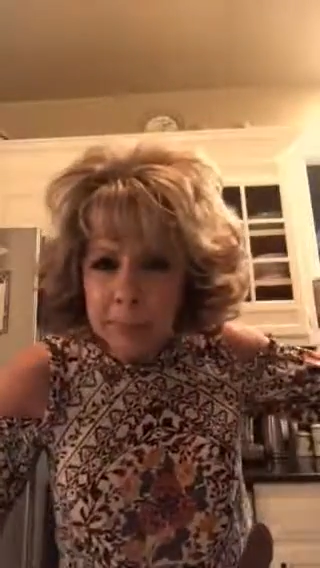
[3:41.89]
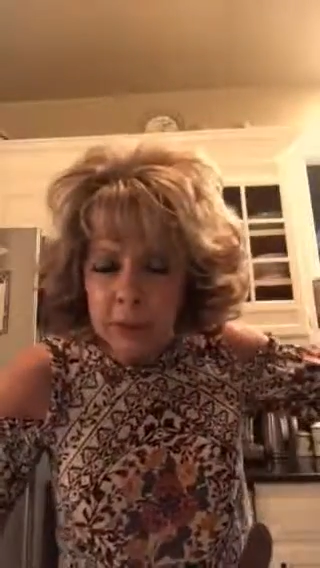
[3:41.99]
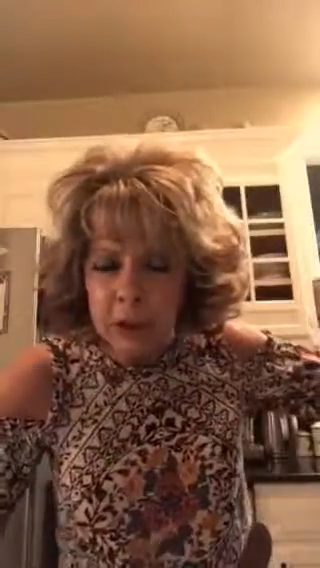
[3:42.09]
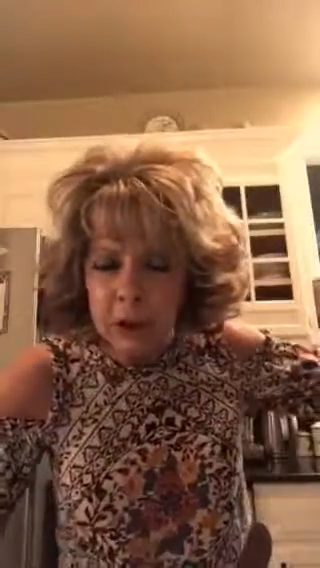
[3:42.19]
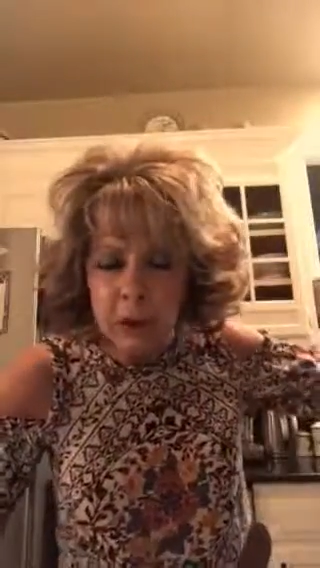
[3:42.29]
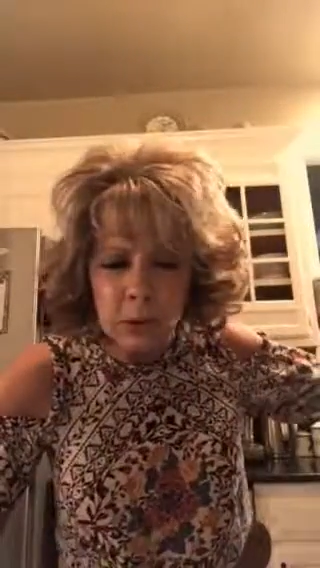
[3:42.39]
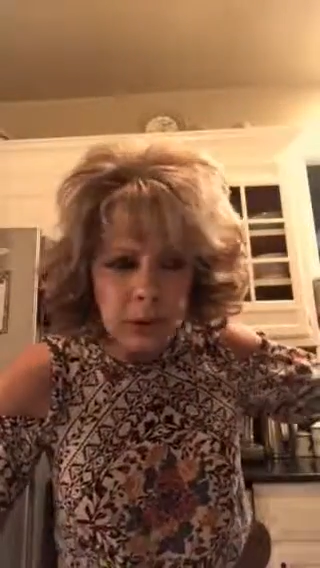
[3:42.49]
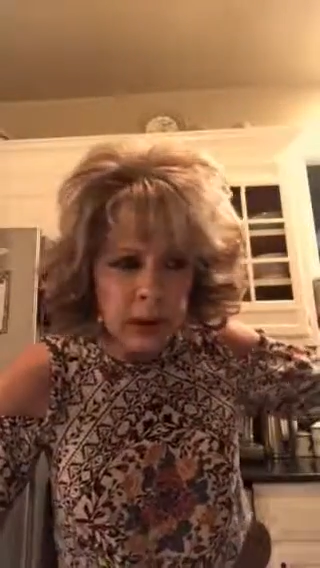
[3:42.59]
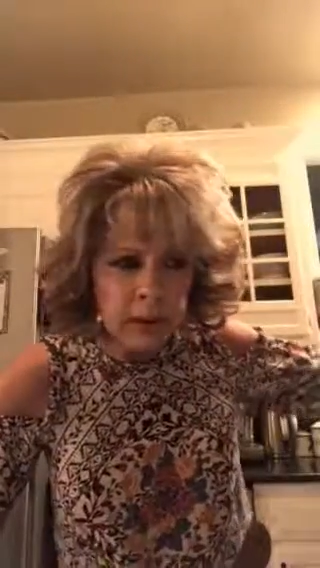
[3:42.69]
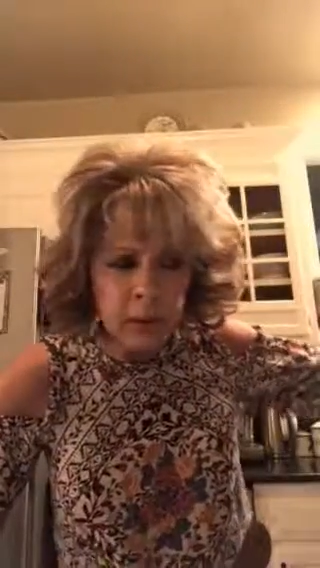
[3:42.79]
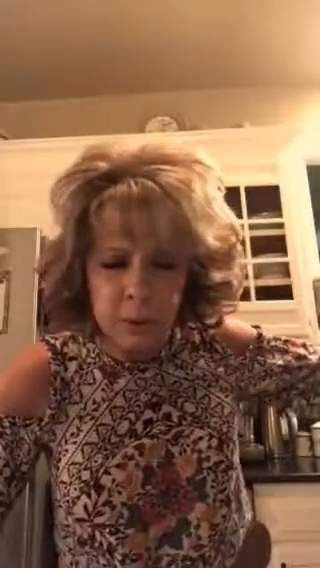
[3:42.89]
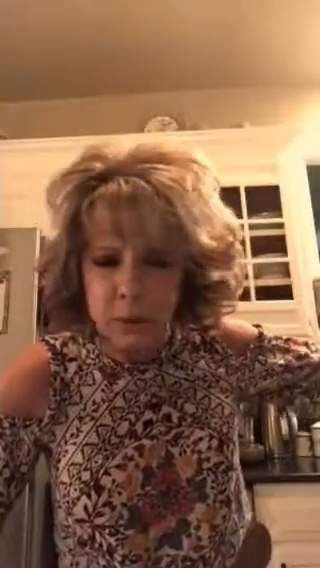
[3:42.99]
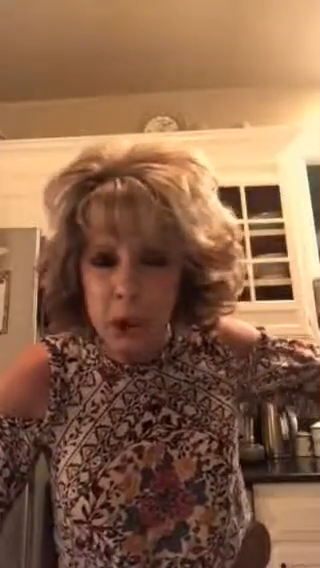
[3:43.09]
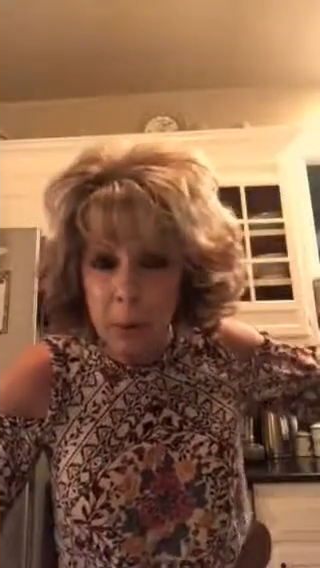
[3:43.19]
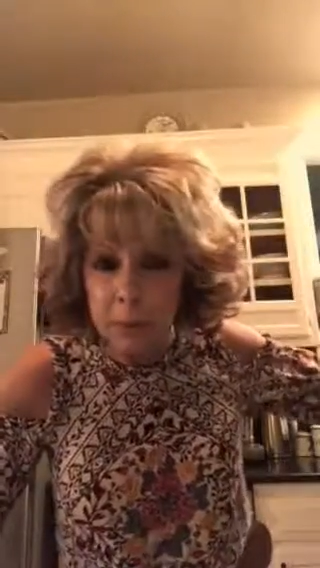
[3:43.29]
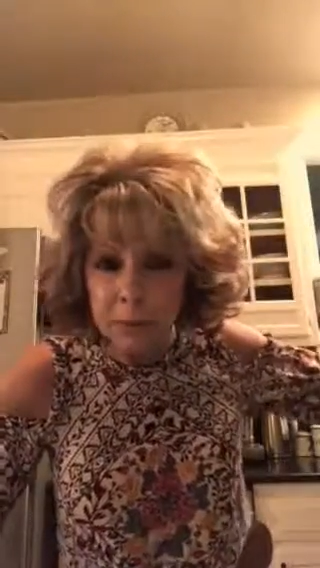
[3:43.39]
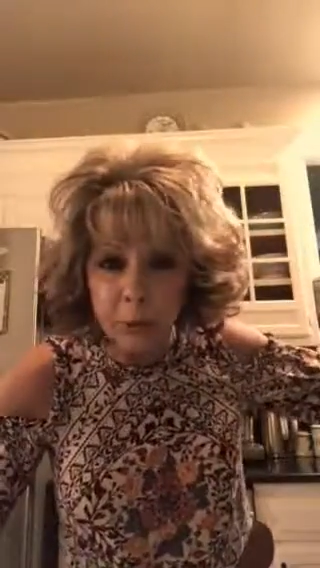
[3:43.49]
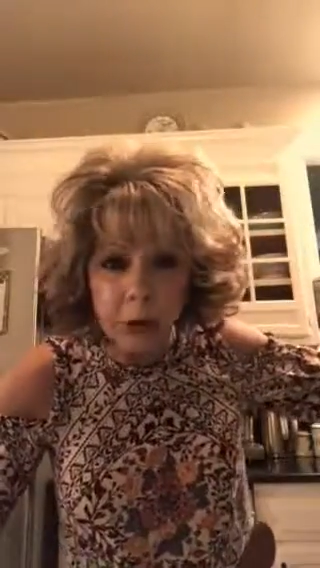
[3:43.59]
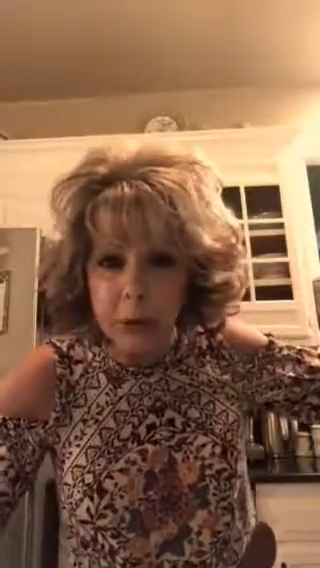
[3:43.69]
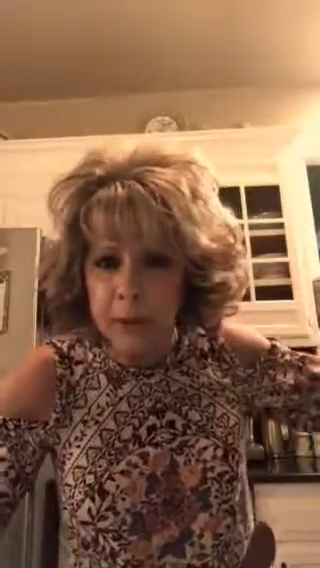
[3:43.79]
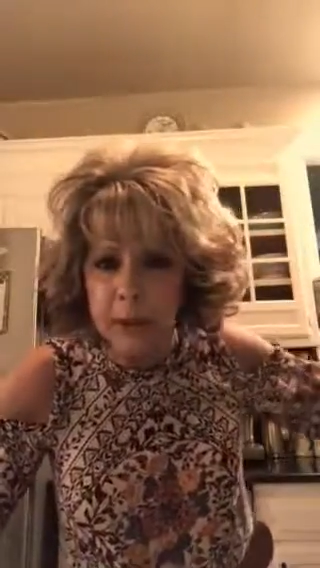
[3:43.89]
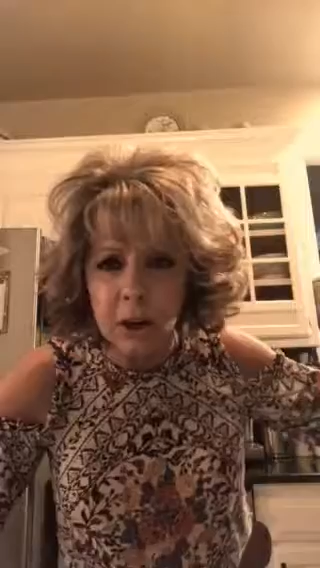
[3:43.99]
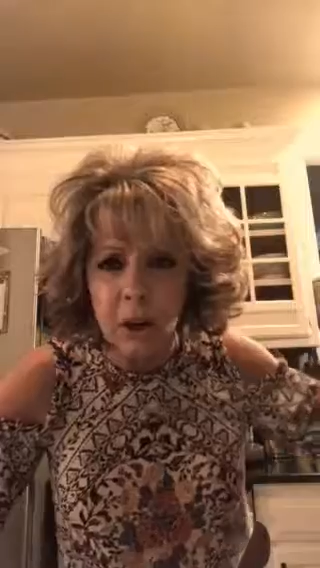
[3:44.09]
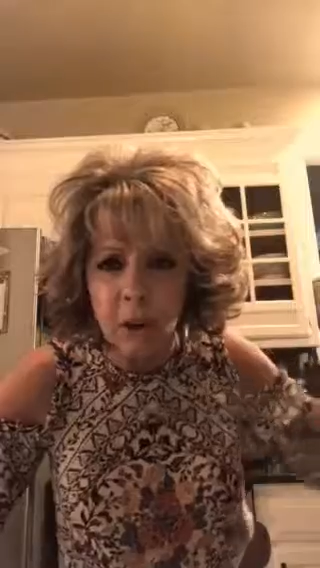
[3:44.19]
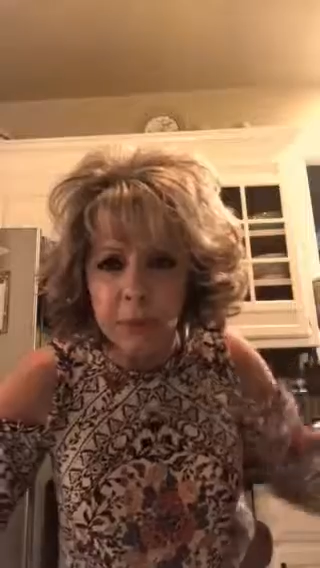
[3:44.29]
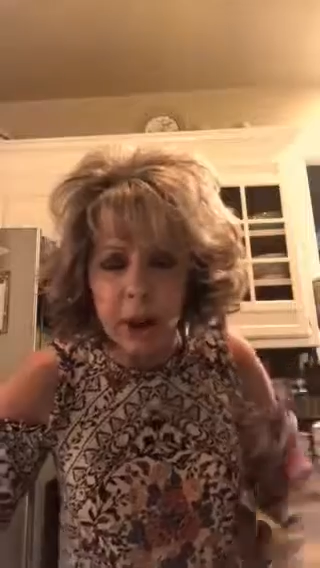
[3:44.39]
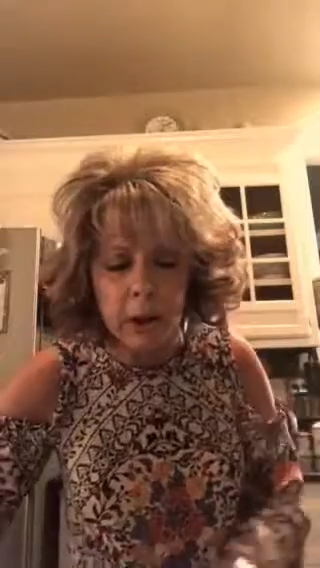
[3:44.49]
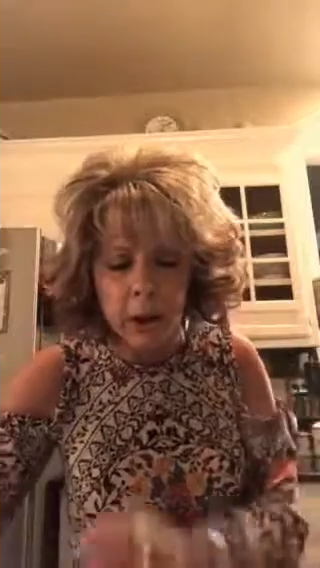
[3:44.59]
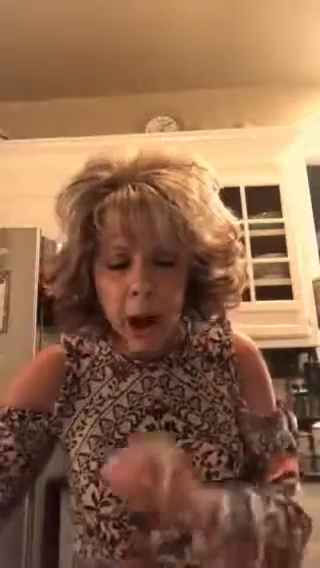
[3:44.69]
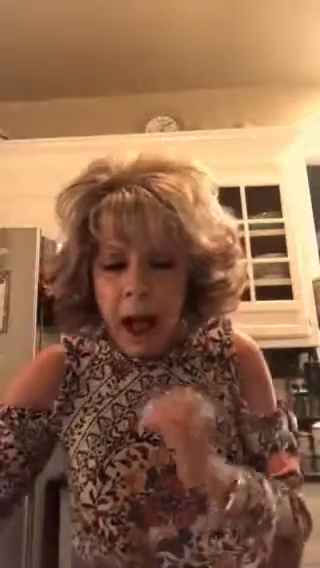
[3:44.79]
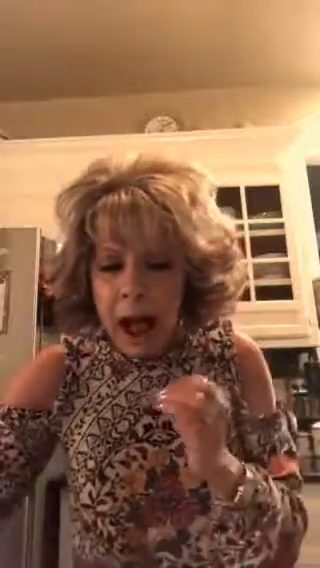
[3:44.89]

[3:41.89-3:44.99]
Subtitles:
that were sown before you that you don't follow.